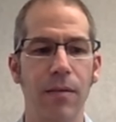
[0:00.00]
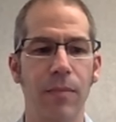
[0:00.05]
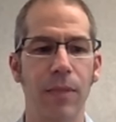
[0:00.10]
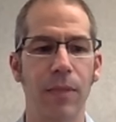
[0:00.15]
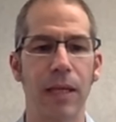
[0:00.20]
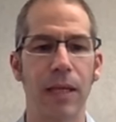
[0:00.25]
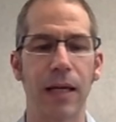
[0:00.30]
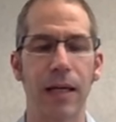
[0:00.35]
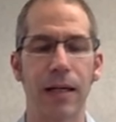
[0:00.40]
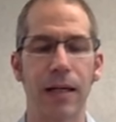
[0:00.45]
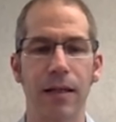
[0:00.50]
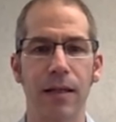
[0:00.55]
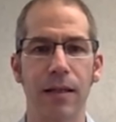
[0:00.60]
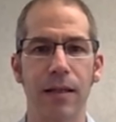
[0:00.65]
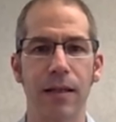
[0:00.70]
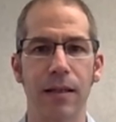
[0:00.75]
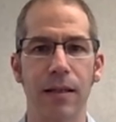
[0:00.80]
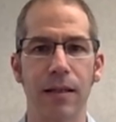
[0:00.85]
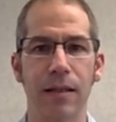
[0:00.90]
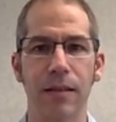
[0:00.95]
But that
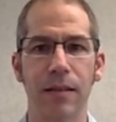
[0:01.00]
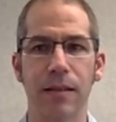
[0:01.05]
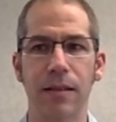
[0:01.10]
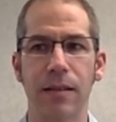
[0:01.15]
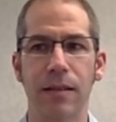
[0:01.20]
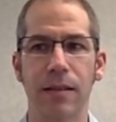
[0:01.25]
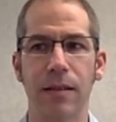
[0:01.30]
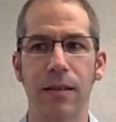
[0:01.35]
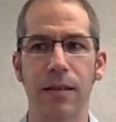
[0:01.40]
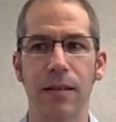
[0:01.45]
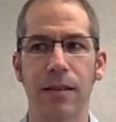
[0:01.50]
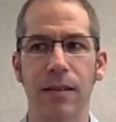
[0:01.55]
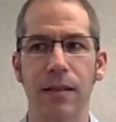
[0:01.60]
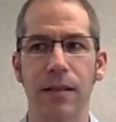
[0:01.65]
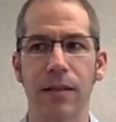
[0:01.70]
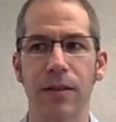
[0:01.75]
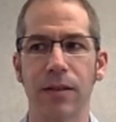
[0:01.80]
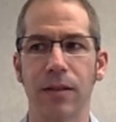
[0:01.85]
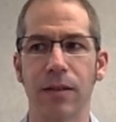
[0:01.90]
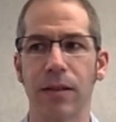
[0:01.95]
is
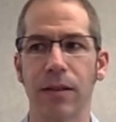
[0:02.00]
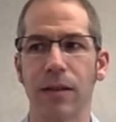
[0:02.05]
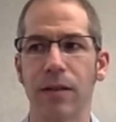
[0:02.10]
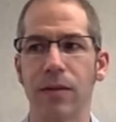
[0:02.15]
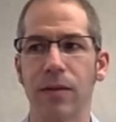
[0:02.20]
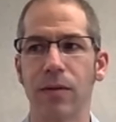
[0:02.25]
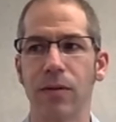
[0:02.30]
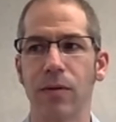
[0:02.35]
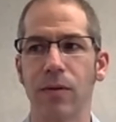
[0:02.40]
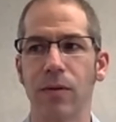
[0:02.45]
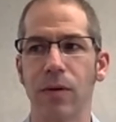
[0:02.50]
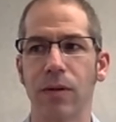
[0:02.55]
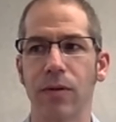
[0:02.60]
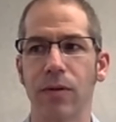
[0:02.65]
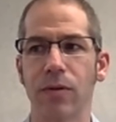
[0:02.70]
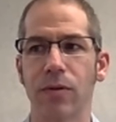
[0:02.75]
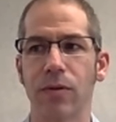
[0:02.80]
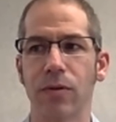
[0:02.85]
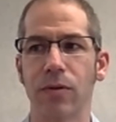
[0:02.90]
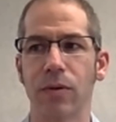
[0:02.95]
essentially to
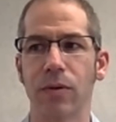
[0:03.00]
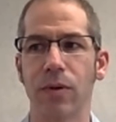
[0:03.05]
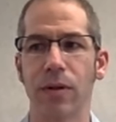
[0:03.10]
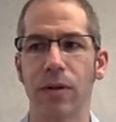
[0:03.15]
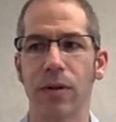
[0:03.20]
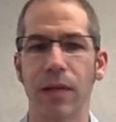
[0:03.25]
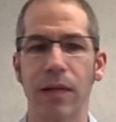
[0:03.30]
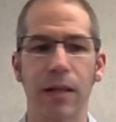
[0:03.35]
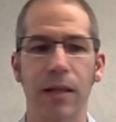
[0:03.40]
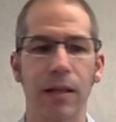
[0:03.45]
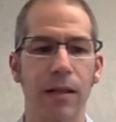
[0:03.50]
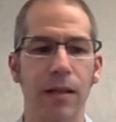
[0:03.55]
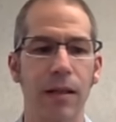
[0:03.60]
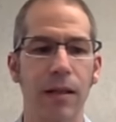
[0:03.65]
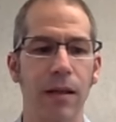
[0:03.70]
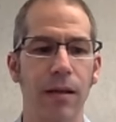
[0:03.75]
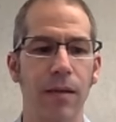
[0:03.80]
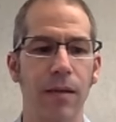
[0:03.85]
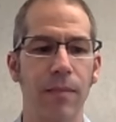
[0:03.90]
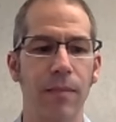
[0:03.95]
ensure that the